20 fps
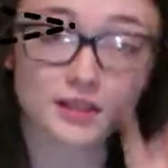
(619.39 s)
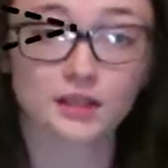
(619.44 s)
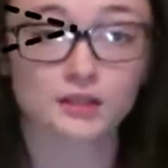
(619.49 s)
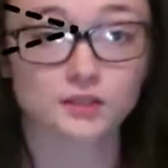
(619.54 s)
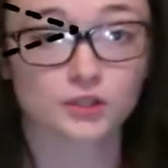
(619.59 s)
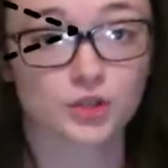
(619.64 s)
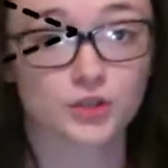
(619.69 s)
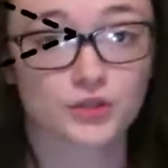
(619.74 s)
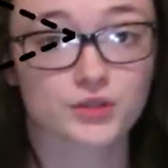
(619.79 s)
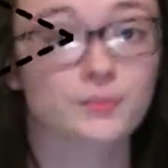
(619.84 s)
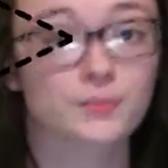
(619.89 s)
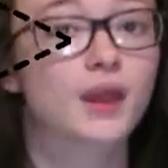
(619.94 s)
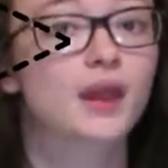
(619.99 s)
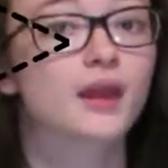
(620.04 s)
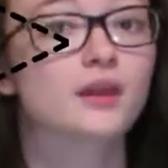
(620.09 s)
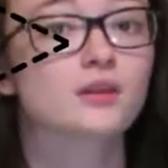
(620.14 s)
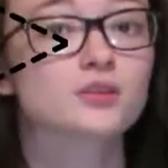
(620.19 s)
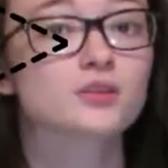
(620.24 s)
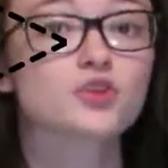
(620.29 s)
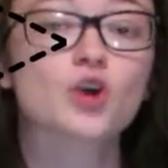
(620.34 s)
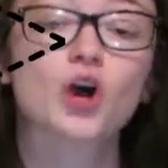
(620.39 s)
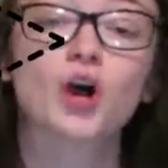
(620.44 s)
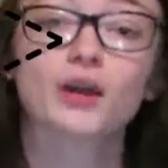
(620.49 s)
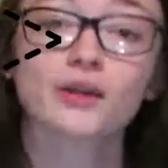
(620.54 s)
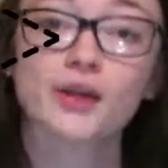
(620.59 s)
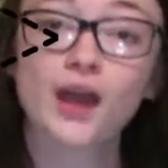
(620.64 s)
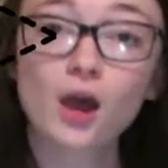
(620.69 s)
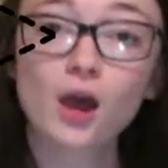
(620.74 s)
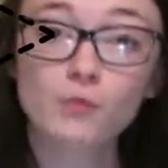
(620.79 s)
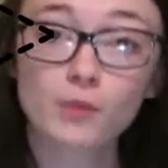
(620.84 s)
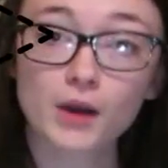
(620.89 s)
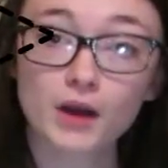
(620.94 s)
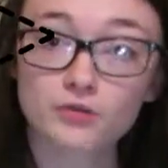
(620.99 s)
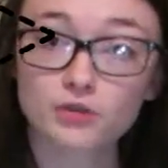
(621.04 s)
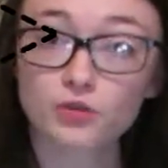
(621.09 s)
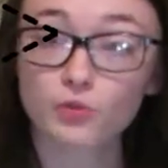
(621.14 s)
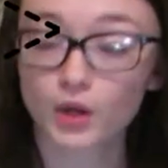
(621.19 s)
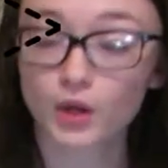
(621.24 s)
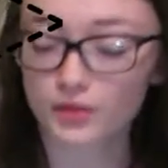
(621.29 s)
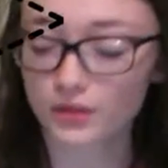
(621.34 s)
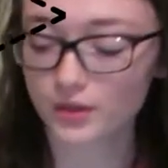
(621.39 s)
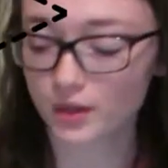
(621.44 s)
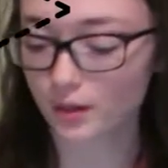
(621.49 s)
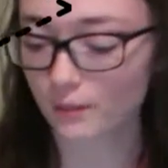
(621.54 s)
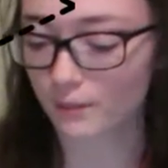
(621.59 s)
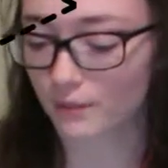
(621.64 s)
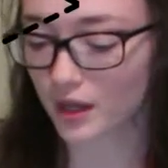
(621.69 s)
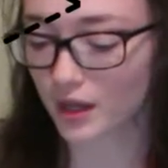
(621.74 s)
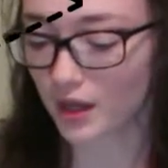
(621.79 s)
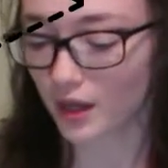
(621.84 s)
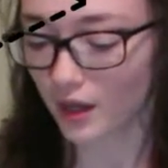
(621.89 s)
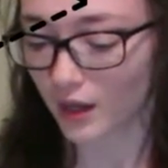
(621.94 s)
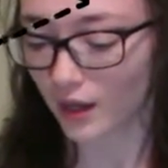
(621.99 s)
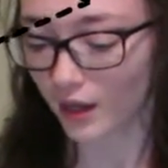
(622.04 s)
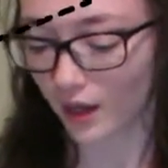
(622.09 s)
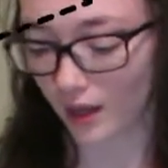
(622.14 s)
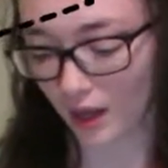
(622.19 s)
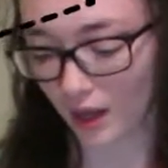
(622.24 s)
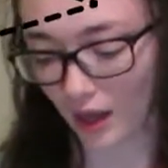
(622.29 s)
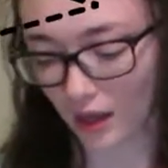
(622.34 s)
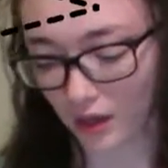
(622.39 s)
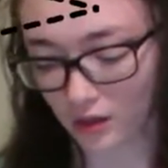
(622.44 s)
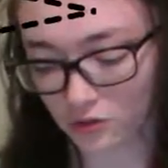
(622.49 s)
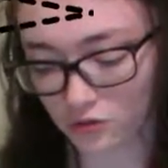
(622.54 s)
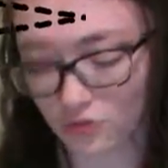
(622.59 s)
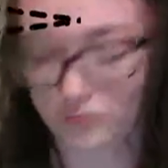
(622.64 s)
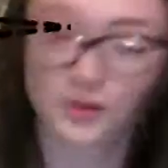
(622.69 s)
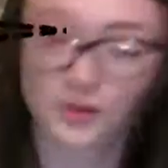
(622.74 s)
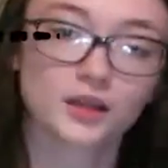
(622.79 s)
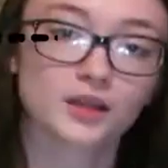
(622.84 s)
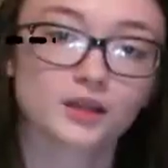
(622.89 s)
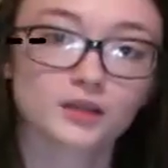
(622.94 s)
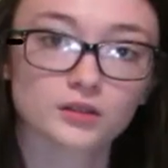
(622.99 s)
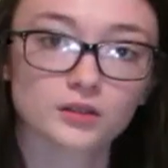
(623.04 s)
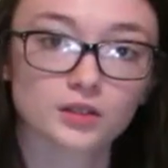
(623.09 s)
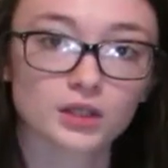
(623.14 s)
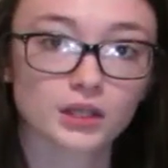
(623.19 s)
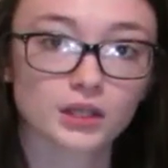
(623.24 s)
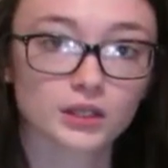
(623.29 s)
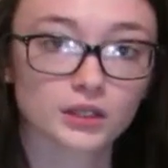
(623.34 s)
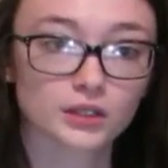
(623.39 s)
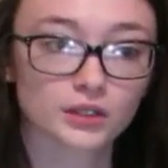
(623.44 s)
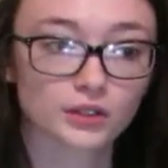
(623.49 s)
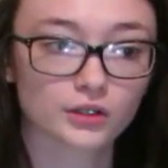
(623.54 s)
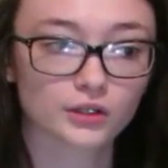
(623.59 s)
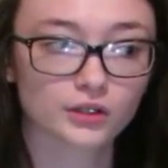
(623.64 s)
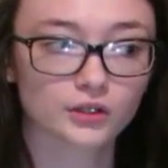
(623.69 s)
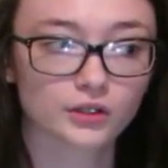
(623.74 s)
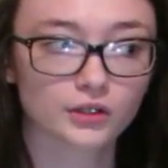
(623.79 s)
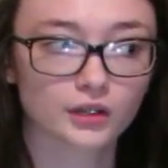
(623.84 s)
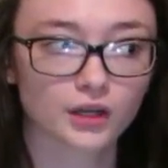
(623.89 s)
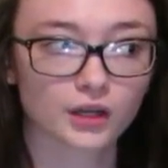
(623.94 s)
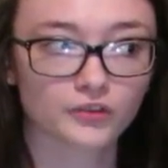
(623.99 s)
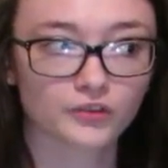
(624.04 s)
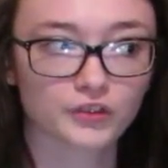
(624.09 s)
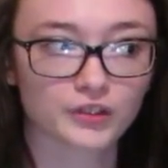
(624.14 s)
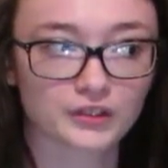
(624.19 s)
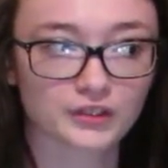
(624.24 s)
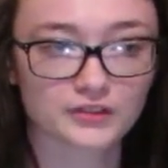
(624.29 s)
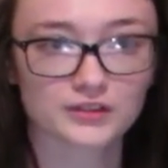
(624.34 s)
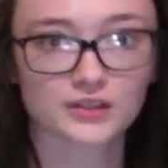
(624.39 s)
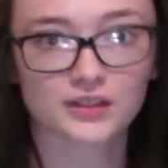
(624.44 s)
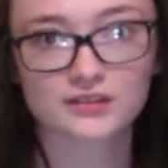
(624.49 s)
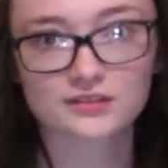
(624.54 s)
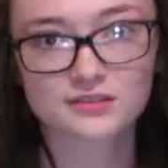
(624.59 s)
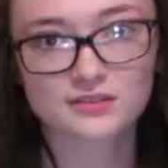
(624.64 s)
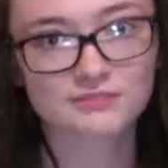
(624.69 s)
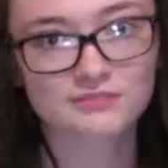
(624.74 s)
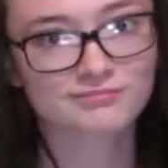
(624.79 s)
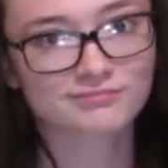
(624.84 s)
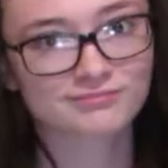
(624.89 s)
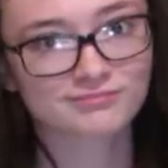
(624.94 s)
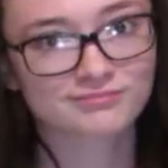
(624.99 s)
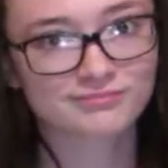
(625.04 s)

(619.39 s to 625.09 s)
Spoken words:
It just depends on how brown you want them and what your oven does.